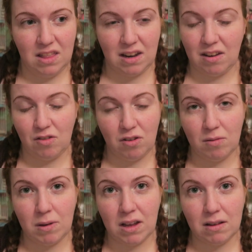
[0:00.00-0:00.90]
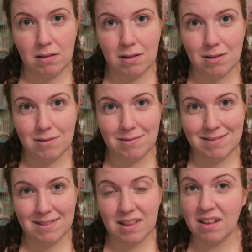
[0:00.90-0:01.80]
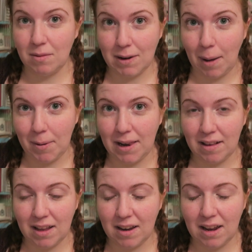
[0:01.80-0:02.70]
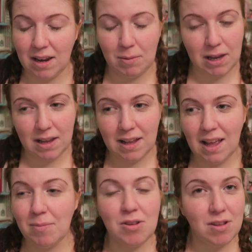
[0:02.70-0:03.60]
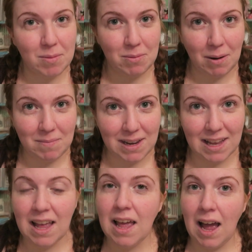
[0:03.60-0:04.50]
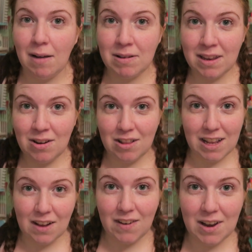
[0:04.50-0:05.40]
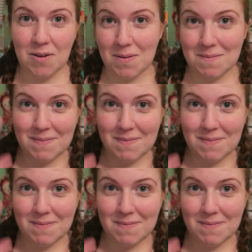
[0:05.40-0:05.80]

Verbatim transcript: that destroys my house. this is what happened, I think. Anyway, I'm gonna stop the rambling. I will see you in the next video.